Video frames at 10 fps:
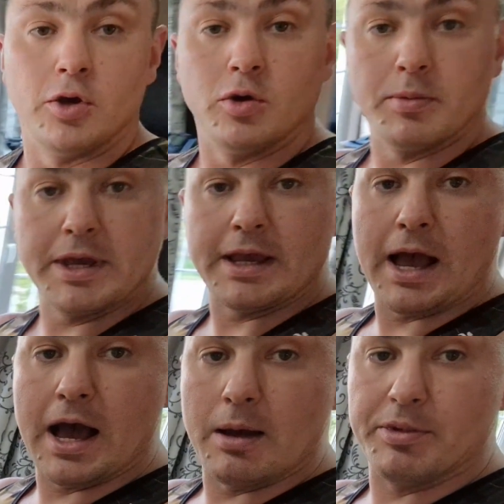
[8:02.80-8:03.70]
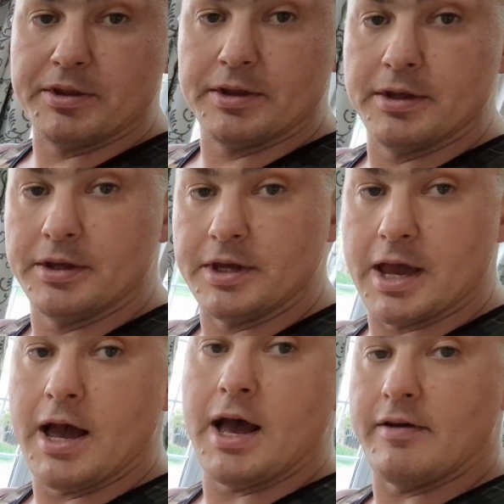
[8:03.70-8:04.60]
you make abs,
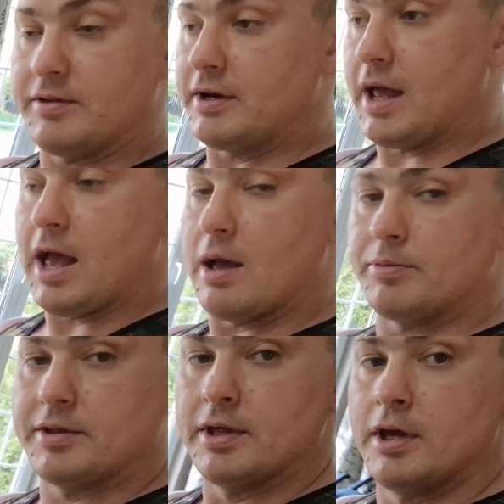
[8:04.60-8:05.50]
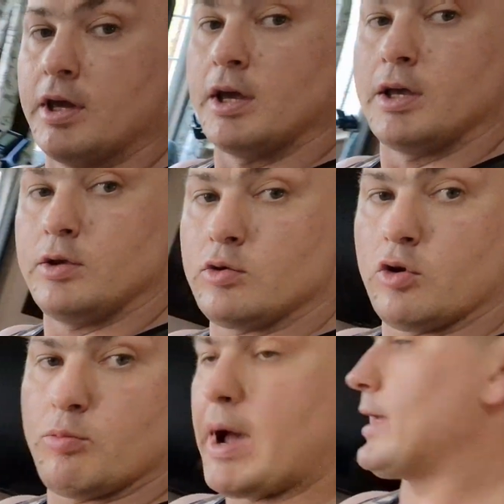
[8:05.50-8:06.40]
yeah, after abs you go
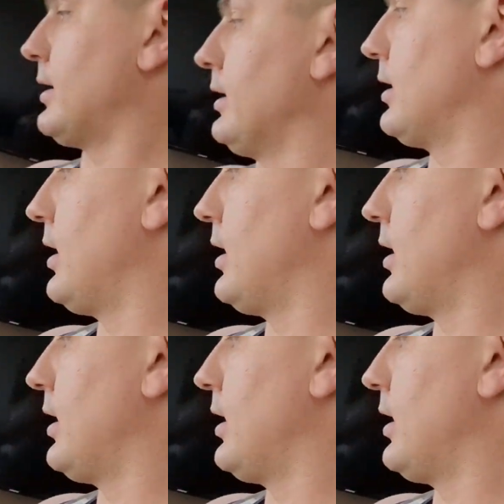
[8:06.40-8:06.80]
biking,